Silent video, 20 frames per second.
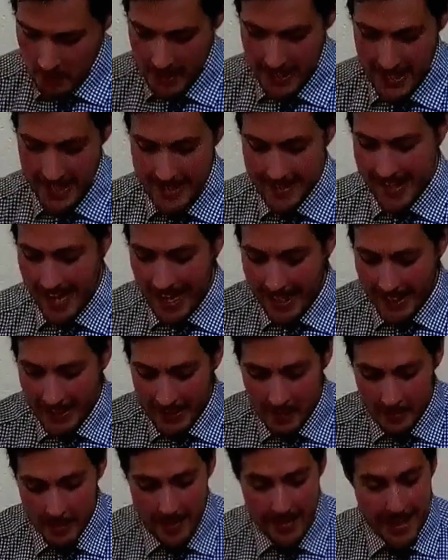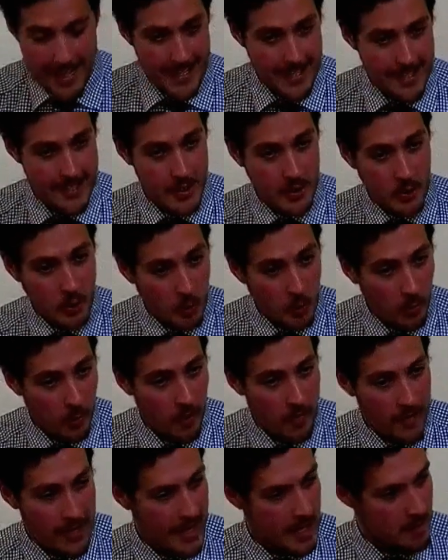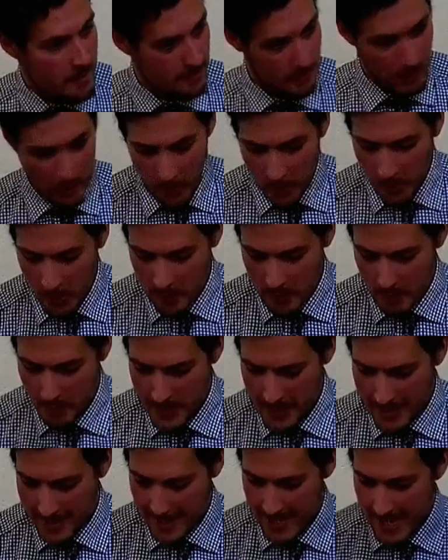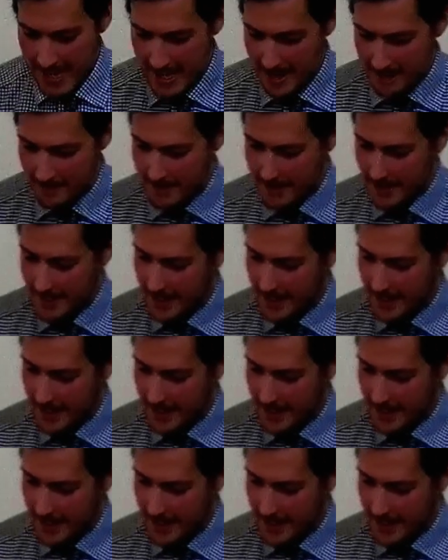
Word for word: He's telling them that they need to call on the name of the Lord and be saved.